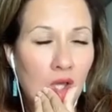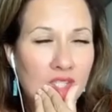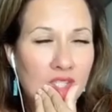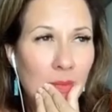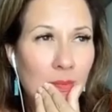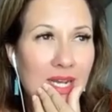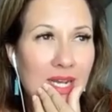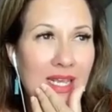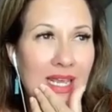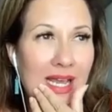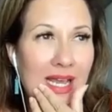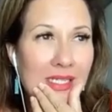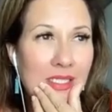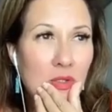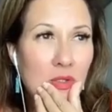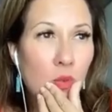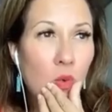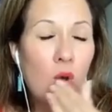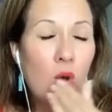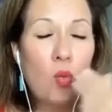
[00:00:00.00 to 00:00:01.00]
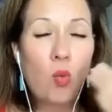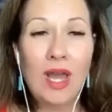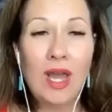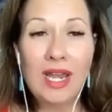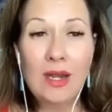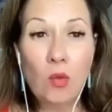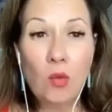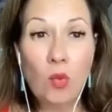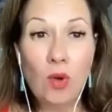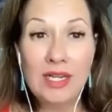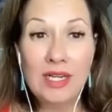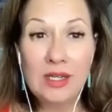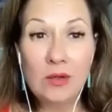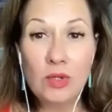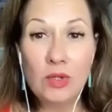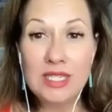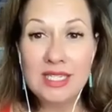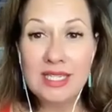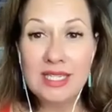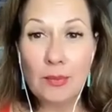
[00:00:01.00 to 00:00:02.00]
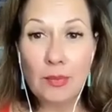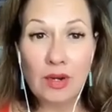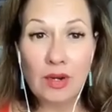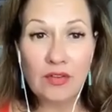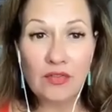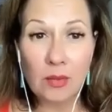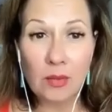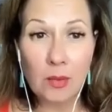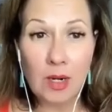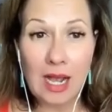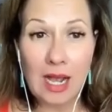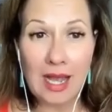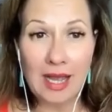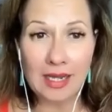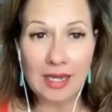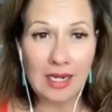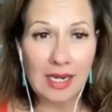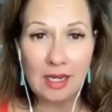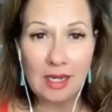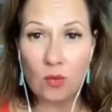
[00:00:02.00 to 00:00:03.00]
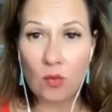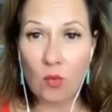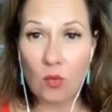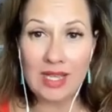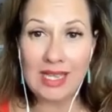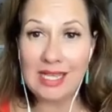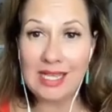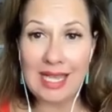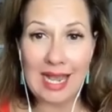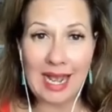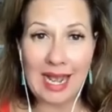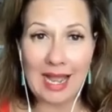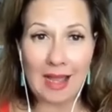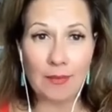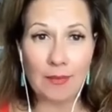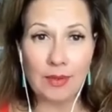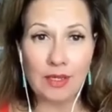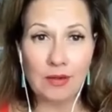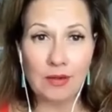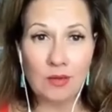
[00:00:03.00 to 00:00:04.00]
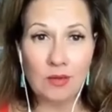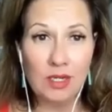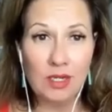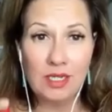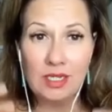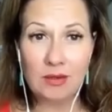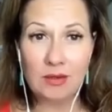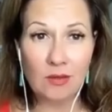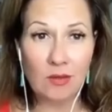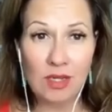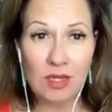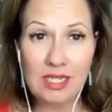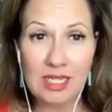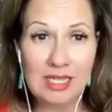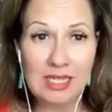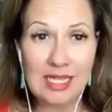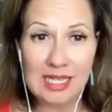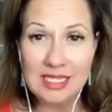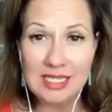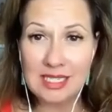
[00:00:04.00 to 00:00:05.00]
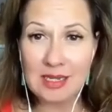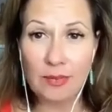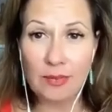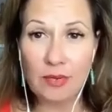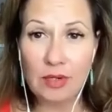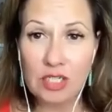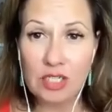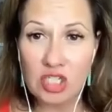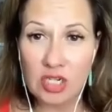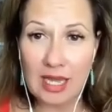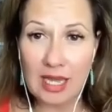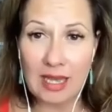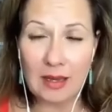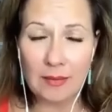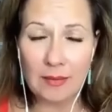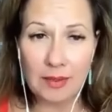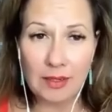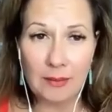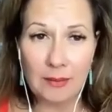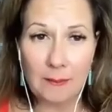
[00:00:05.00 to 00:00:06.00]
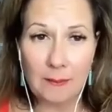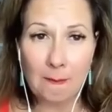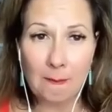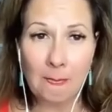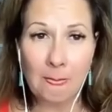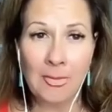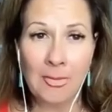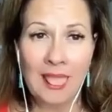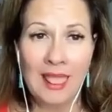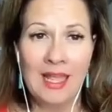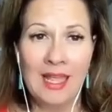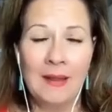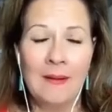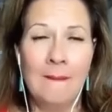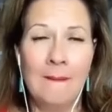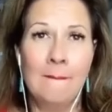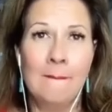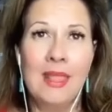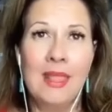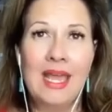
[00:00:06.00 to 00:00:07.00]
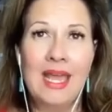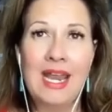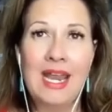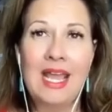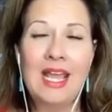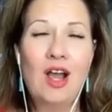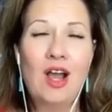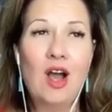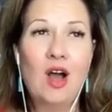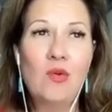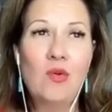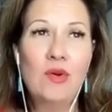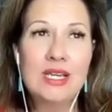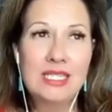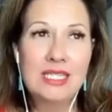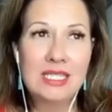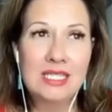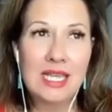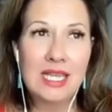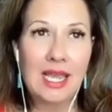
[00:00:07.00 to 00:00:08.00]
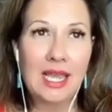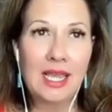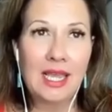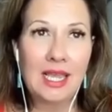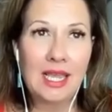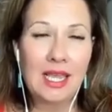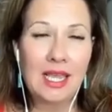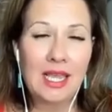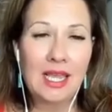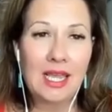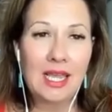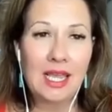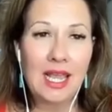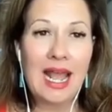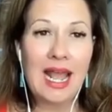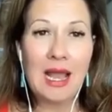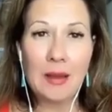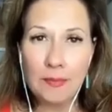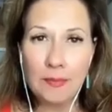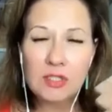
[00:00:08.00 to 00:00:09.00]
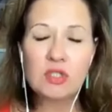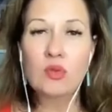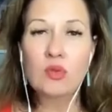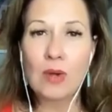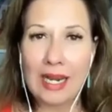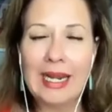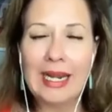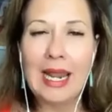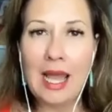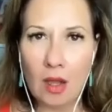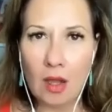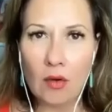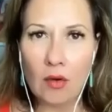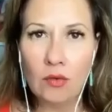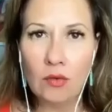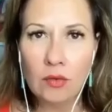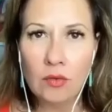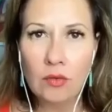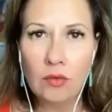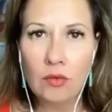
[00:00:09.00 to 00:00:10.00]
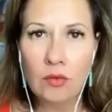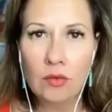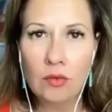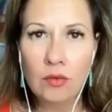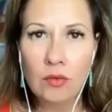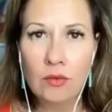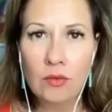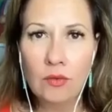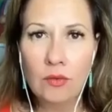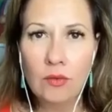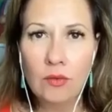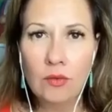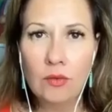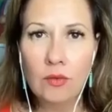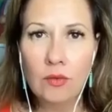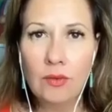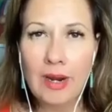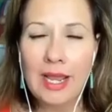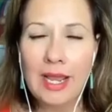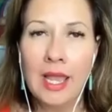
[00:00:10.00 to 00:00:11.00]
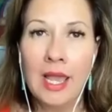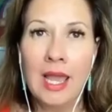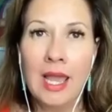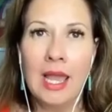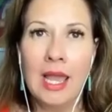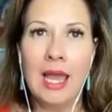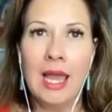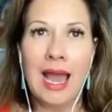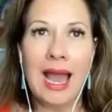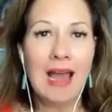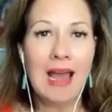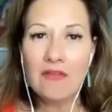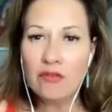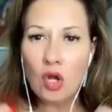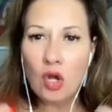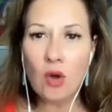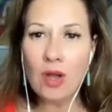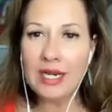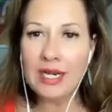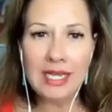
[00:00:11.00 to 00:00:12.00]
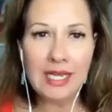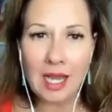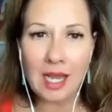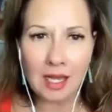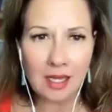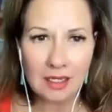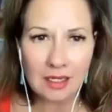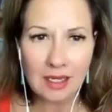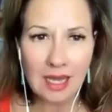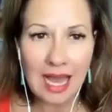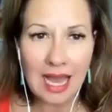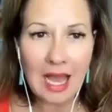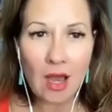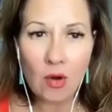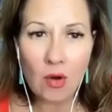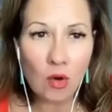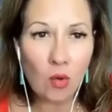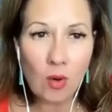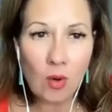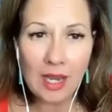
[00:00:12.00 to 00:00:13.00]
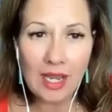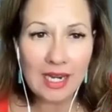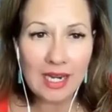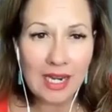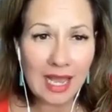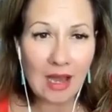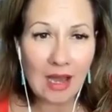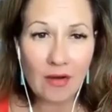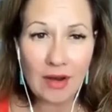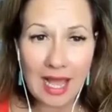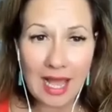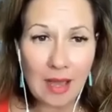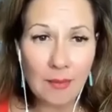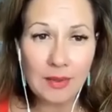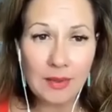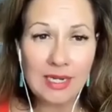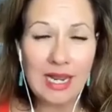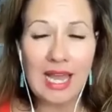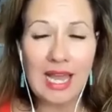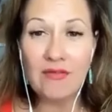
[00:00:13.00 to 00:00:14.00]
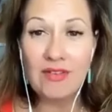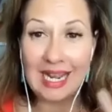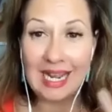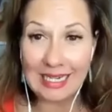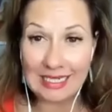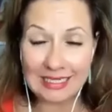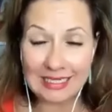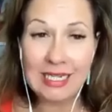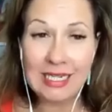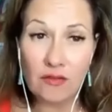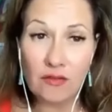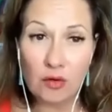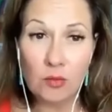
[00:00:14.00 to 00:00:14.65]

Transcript: somebody asks, well, when did we separate from God? Like, when did that happen? When did that separation happen? And I always say, it happens right now, right? I have no idea how or when and how it happened. I have an idea